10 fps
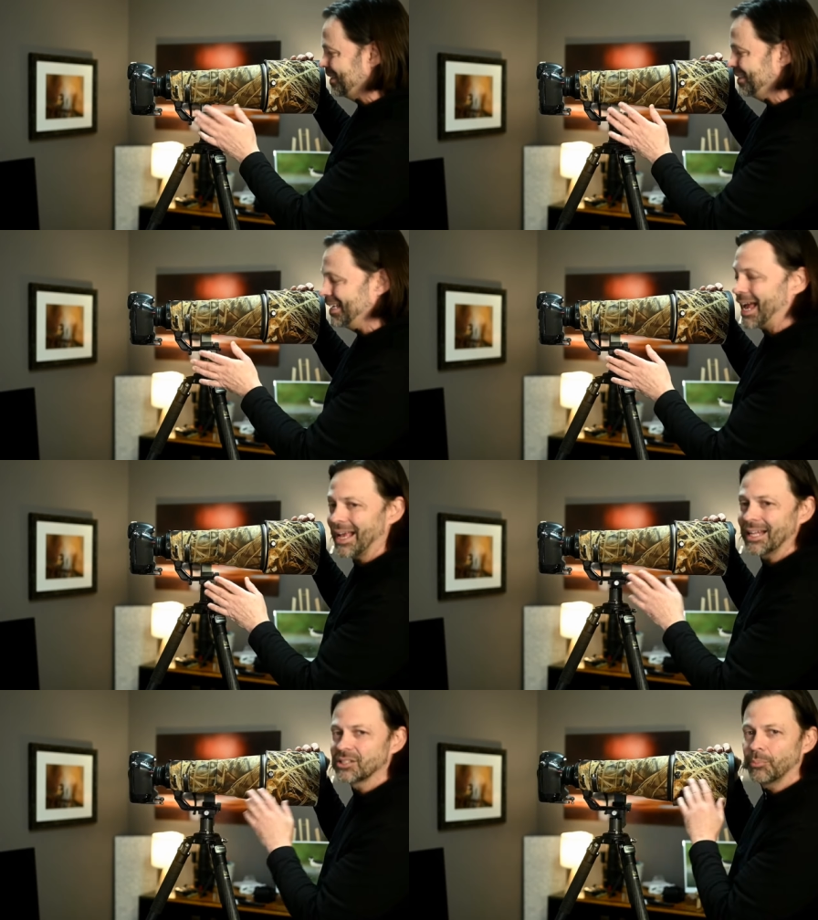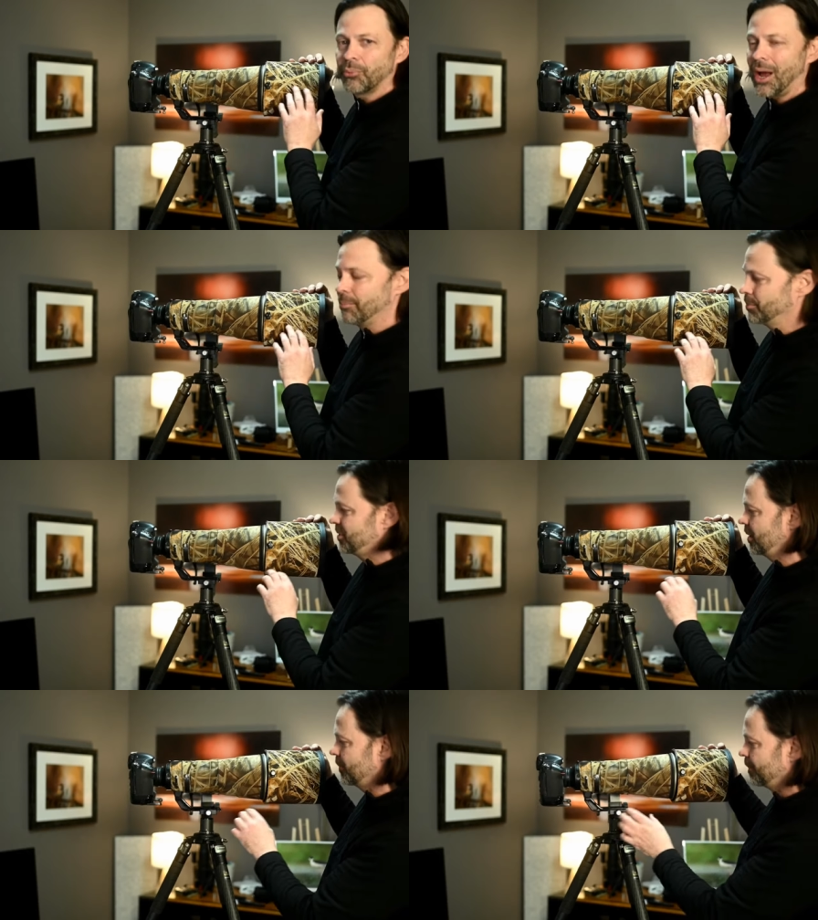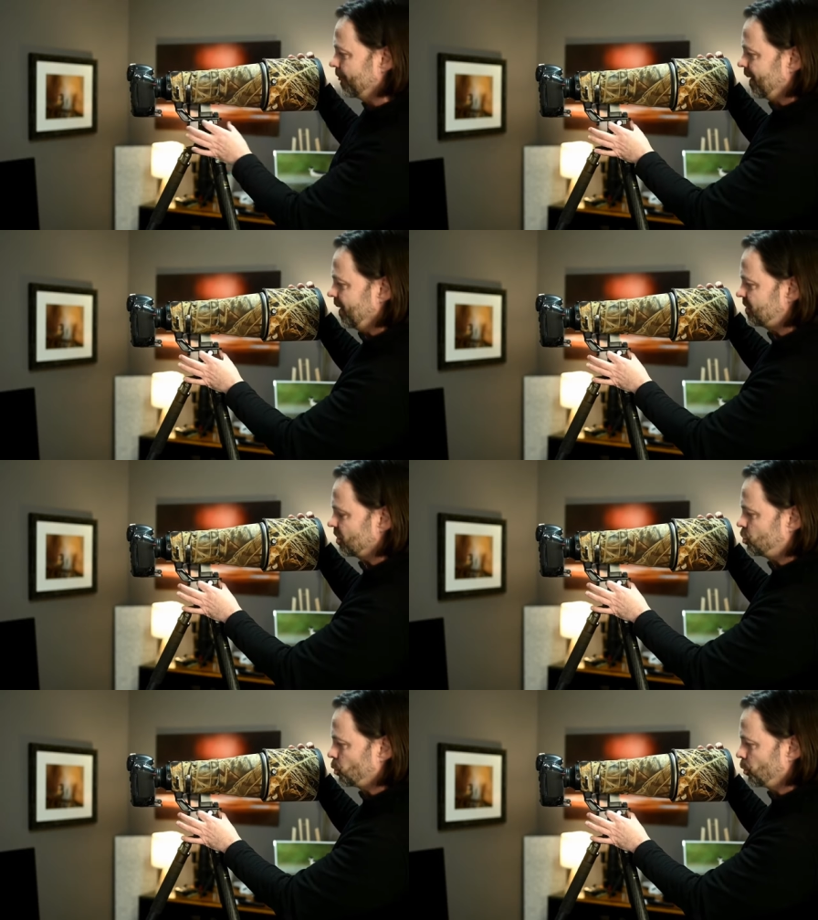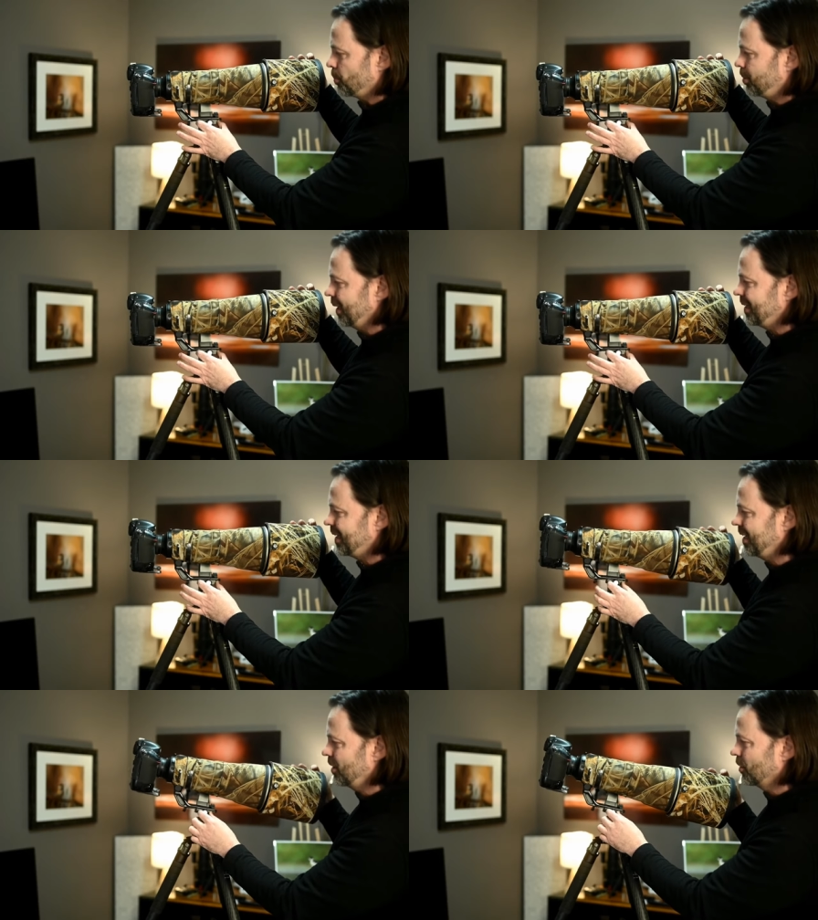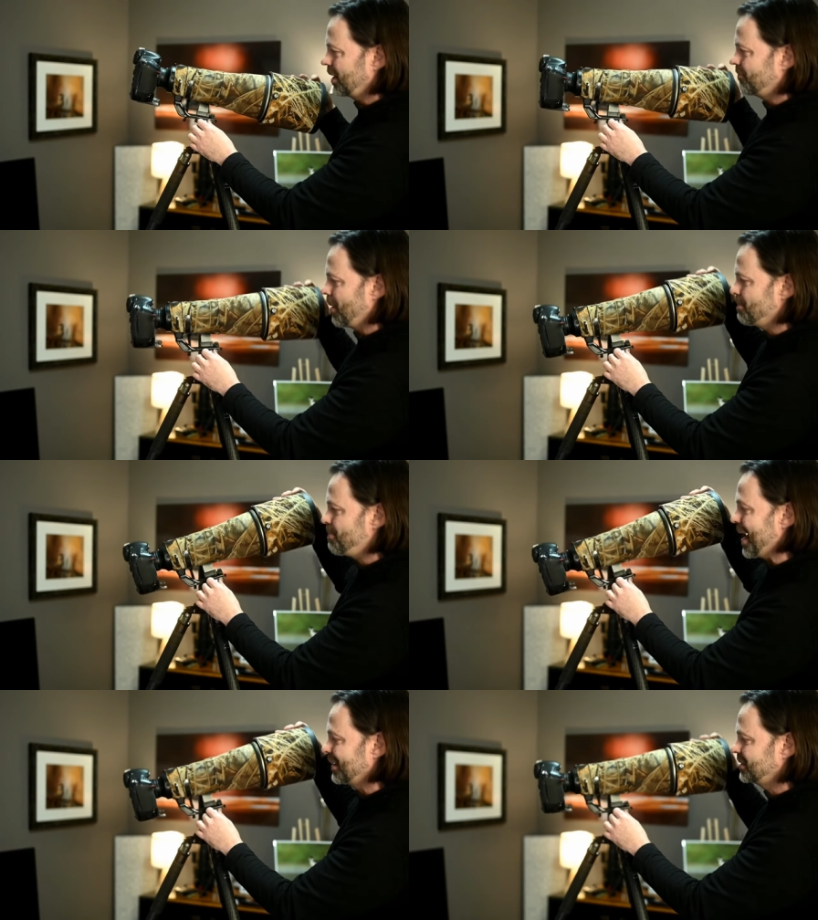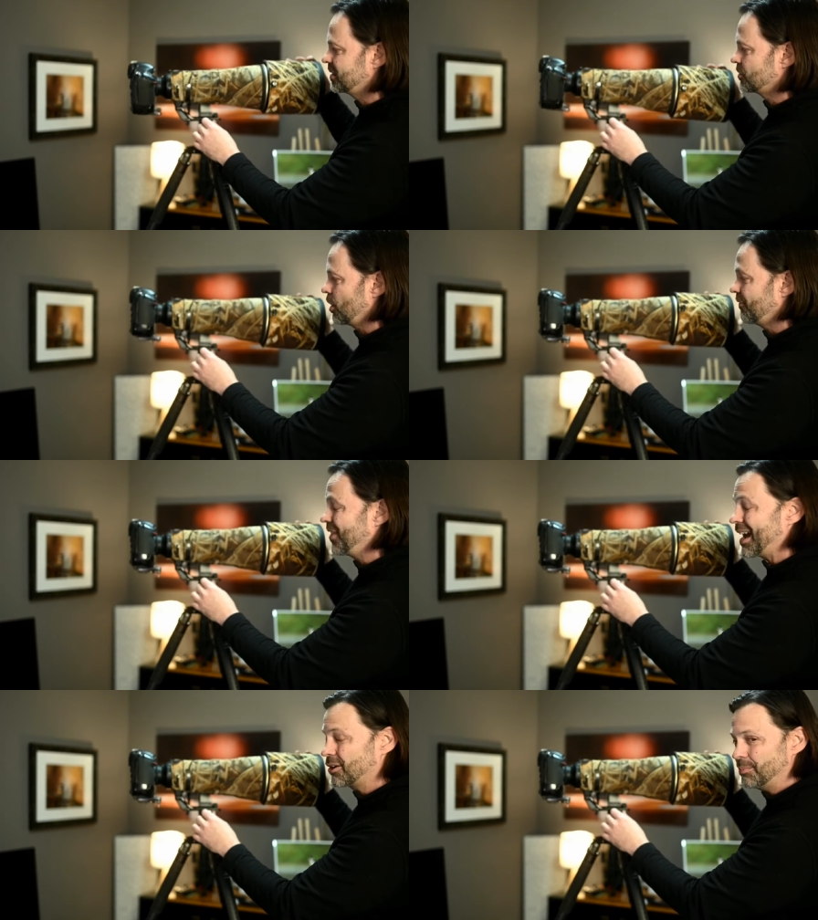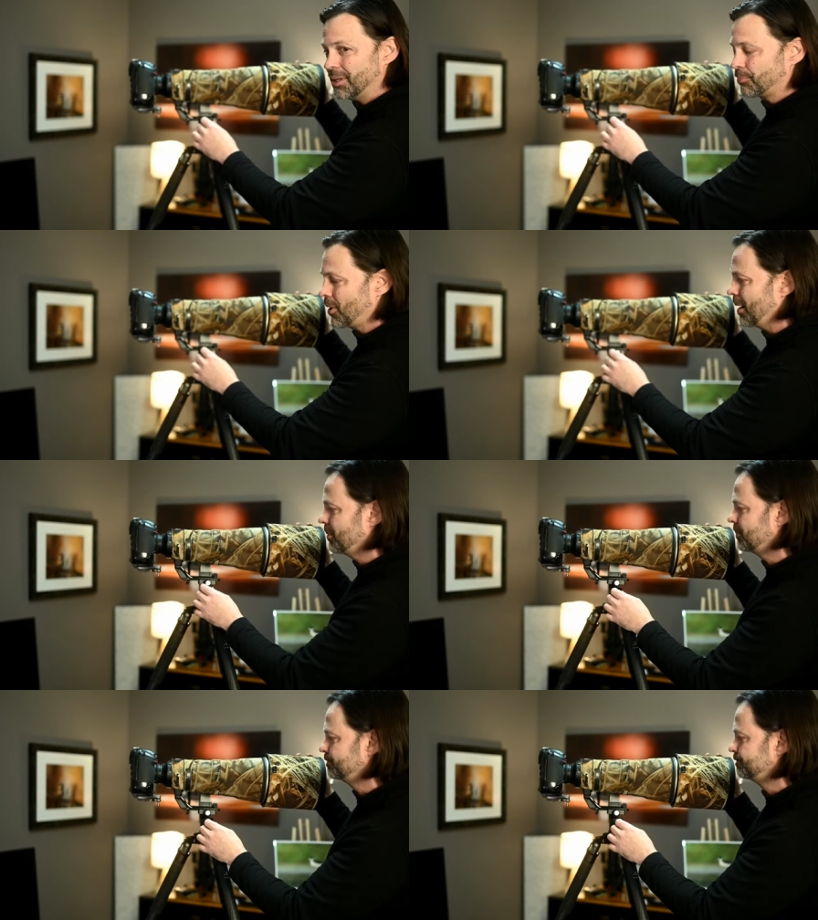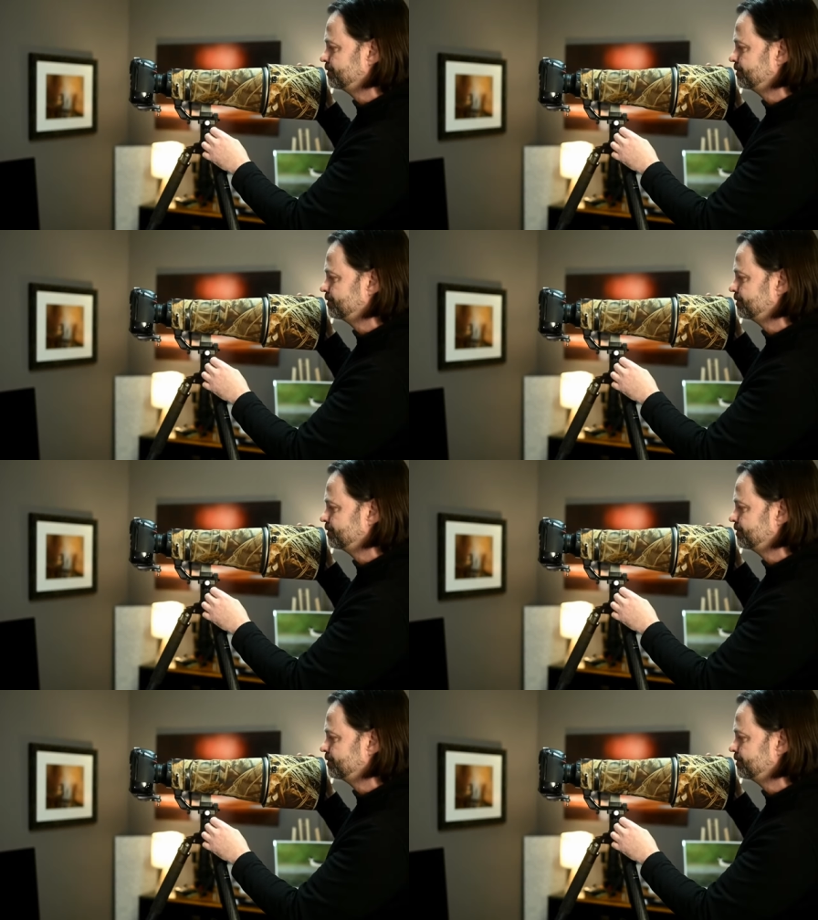Yeah, I got some problems here. It's a shorter plate here. If my balance is off, that could be a problem.